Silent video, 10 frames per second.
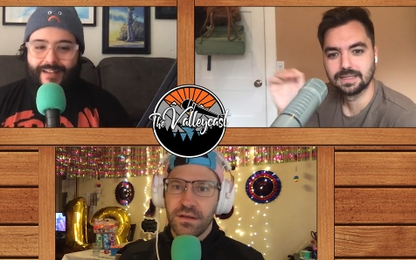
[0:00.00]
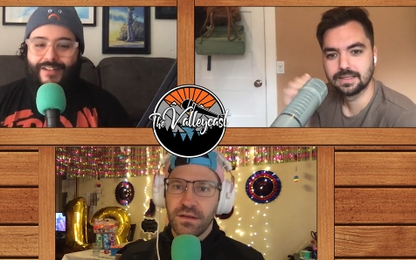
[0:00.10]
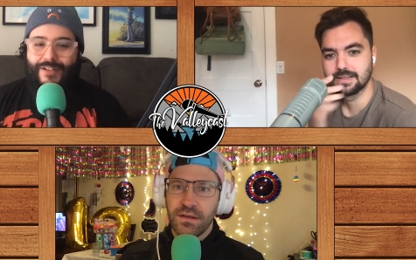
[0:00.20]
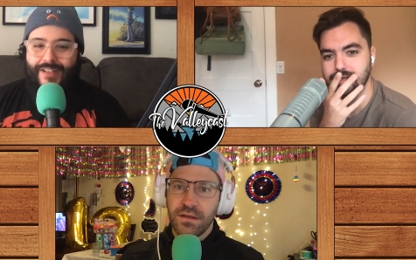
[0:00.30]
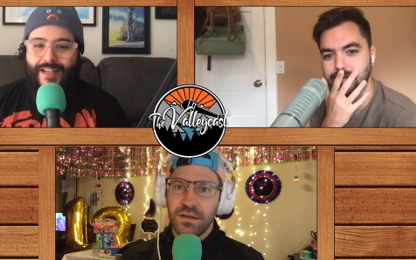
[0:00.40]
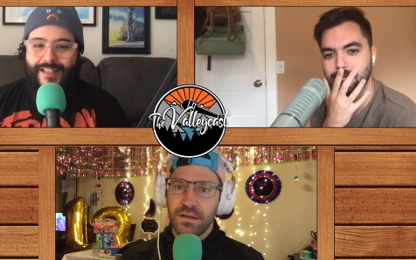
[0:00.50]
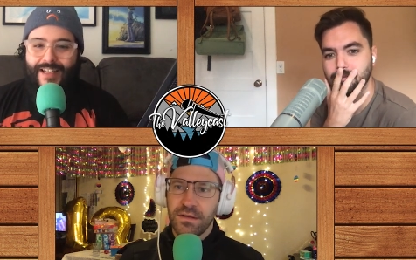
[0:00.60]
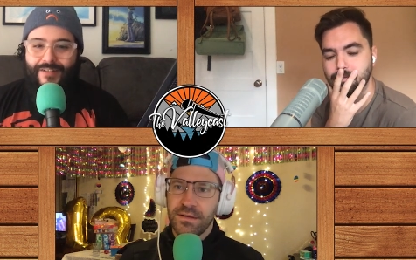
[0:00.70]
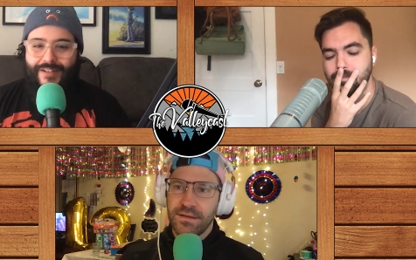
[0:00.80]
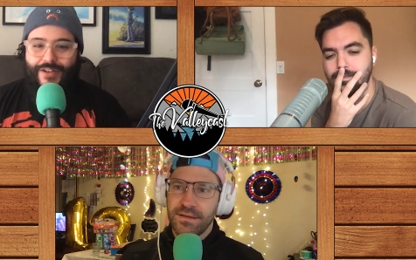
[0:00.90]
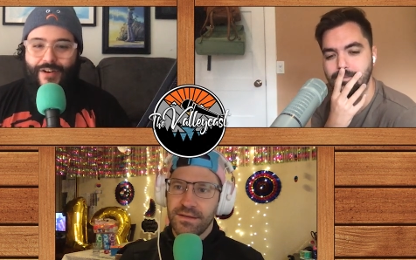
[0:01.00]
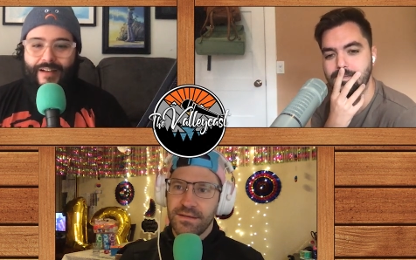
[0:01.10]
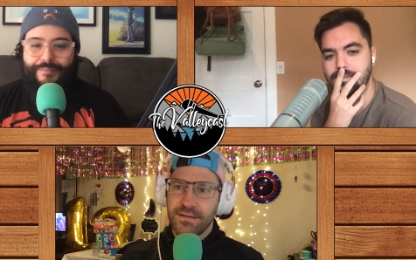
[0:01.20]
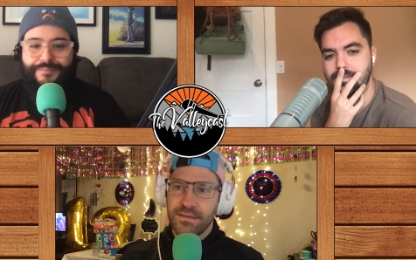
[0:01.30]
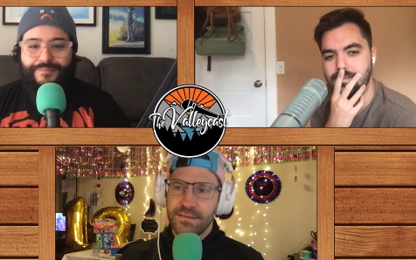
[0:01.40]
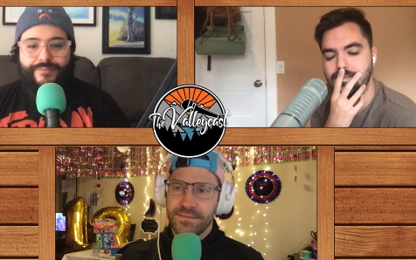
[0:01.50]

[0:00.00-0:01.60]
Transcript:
Speaker 1: bit. Two sides to every story.